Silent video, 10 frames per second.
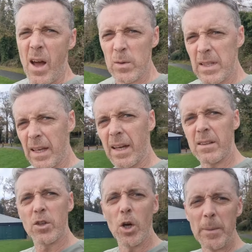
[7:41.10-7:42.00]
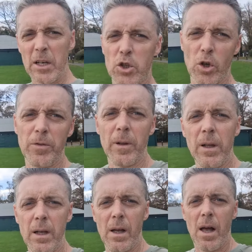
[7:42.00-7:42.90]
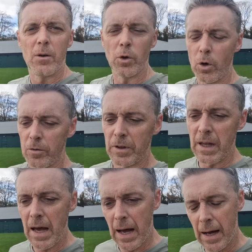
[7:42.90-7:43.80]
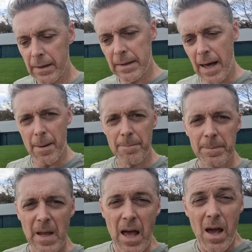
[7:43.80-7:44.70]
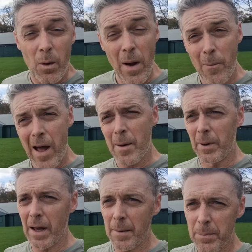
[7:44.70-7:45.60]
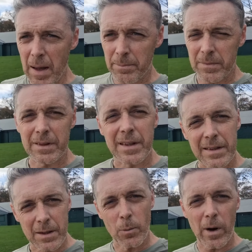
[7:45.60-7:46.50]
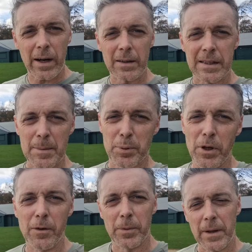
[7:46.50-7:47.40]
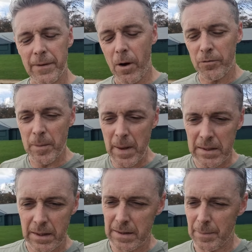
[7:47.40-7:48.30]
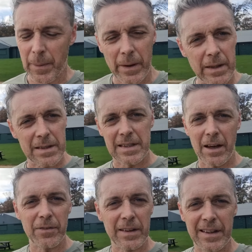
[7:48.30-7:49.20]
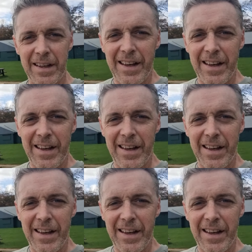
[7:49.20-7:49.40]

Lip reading: It was like a 2 minute shuffle recovery. And went well, but the workout today proved what I thought from yesterday. The body is definitely...